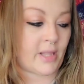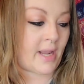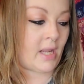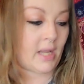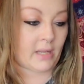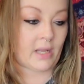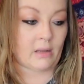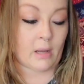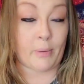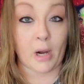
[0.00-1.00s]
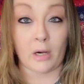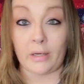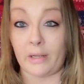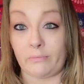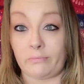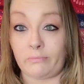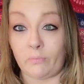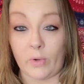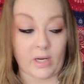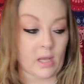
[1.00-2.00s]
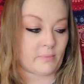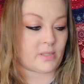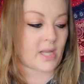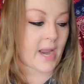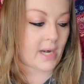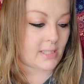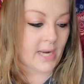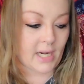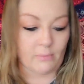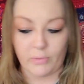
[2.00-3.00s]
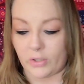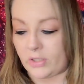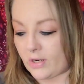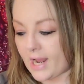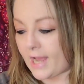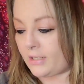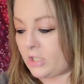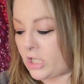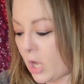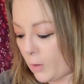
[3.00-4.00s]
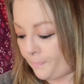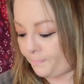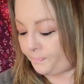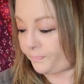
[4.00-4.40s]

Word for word: play a part when it comes to annotating books or not. So